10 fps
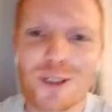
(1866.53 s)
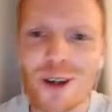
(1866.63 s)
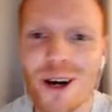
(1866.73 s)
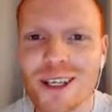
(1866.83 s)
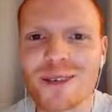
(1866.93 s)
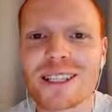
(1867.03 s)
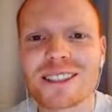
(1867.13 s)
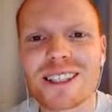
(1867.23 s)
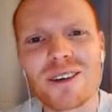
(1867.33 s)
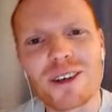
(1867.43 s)
So I keep
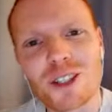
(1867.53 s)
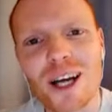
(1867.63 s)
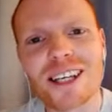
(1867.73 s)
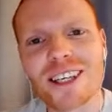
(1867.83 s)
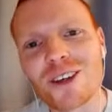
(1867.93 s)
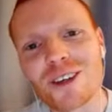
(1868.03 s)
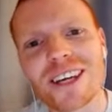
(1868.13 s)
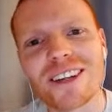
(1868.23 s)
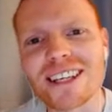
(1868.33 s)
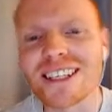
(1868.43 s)
asking her, I cannot
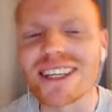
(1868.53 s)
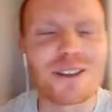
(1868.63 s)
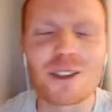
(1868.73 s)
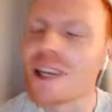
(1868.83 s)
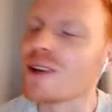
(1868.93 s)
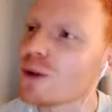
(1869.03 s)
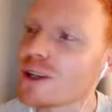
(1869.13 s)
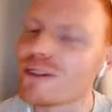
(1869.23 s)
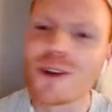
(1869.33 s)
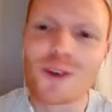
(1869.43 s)
get there and get there. She's like, no,
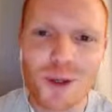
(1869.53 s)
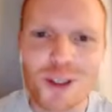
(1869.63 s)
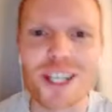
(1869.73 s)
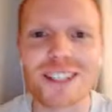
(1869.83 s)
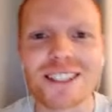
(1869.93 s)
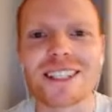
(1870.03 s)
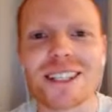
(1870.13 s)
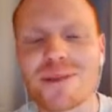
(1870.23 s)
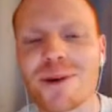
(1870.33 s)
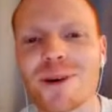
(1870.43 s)
you've got no chance to get to
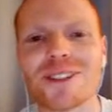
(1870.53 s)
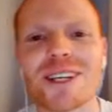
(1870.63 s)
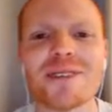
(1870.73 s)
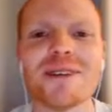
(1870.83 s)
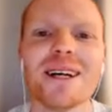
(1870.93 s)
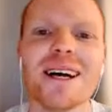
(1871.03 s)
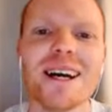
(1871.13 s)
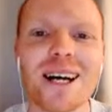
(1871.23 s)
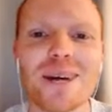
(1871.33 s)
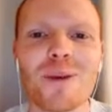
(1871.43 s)
the airport in time.
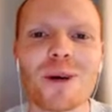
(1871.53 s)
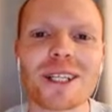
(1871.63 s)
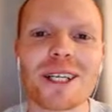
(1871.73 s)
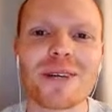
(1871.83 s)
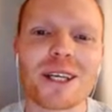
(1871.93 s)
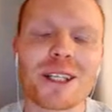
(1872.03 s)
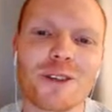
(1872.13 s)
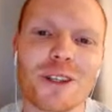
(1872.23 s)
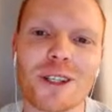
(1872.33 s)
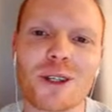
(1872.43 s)
But what a game that is
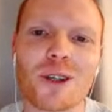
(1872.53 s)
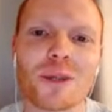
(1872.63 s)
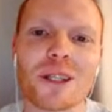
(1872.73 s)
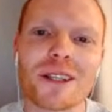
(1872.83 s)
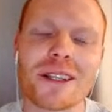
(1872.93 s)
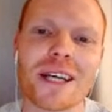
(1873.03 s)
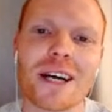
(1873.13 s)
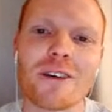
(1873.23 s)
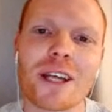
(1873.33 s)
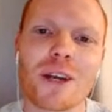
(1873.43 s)
for the club and the
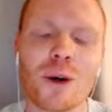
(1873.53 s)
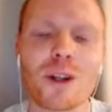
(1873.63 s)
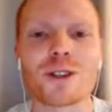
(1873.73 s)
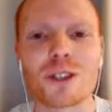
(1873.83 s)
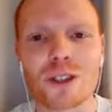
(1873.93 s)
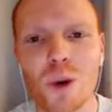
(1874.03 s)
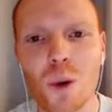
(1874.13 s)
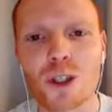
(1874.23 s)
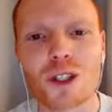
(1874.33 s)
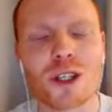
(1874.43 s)
area. I know the
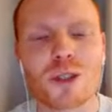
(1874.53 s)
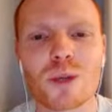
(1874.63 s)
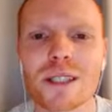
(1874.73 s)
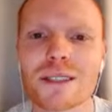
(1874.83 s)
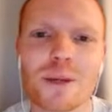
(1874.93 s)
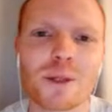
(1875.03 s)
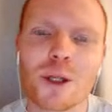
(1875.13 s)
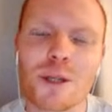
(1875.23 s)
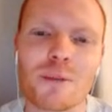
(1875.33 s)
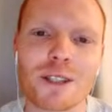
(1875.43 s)
coaches on as well. It's
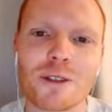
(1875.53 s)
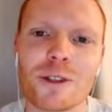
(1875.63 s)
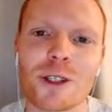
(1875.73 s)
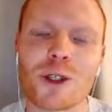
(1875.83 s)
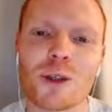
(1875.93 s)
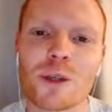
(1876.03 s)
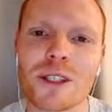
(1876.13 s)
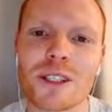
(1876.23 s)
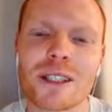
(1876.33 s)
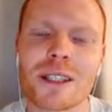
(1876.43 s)
absolutely massive for the club and the
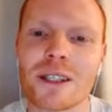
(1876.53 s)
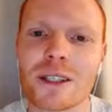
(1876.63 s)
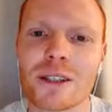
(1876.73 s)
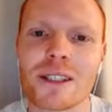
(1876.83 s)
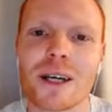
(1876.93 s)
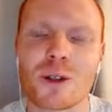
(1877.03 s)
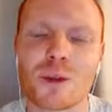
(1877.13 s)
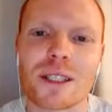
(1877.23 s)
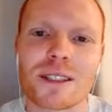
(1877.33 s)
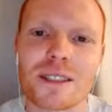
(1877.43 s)
city and the town as
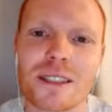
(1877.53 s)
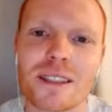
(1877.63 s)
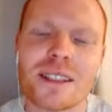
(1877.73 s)
well, isn't it?